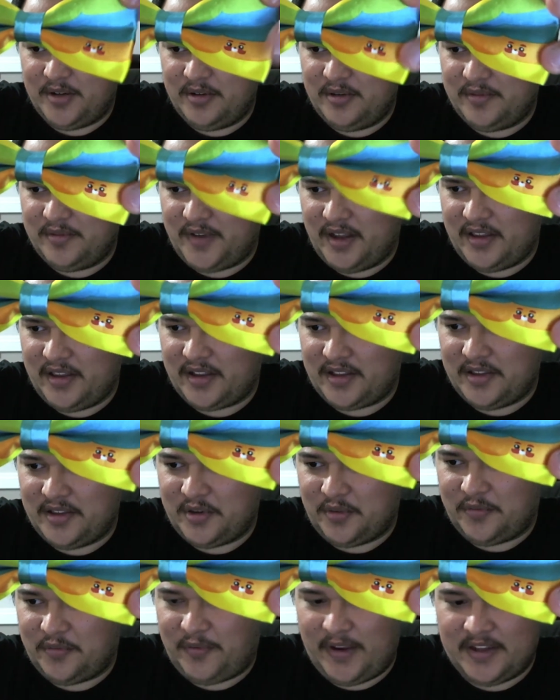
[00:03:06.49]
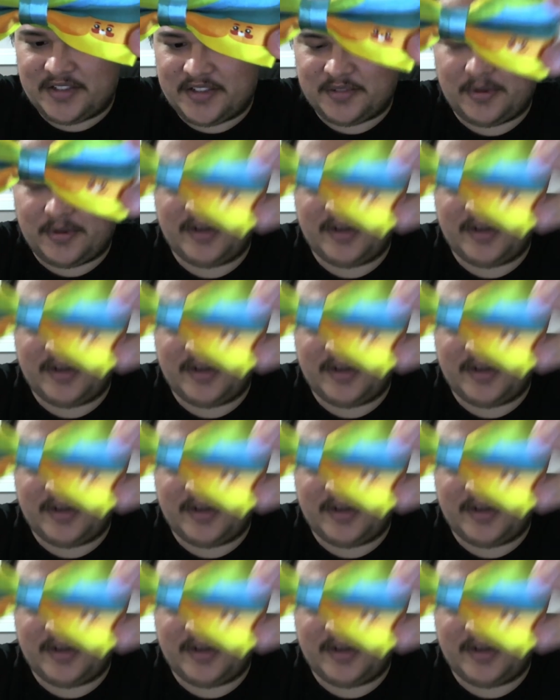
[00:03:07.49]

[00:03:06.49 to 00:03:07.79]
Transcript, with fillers: You've got like a little face right